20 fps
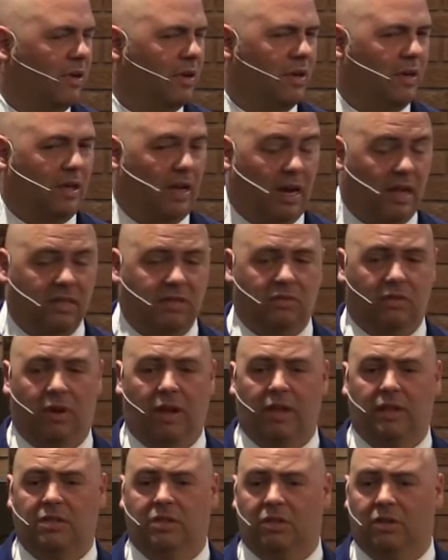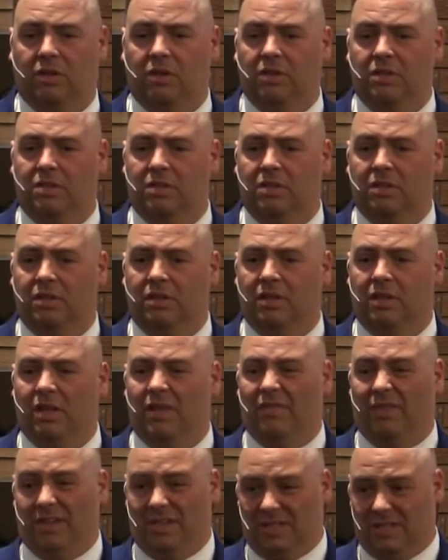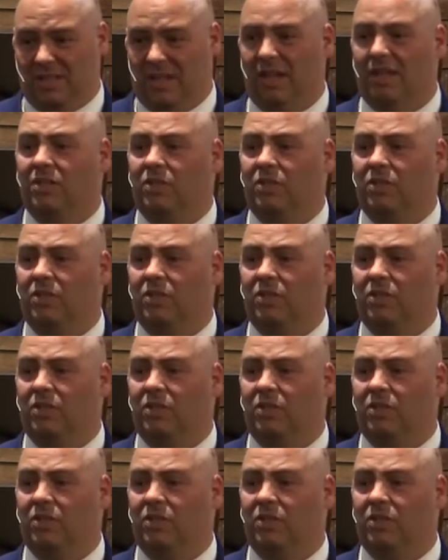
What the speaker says: And God's answer is, if I say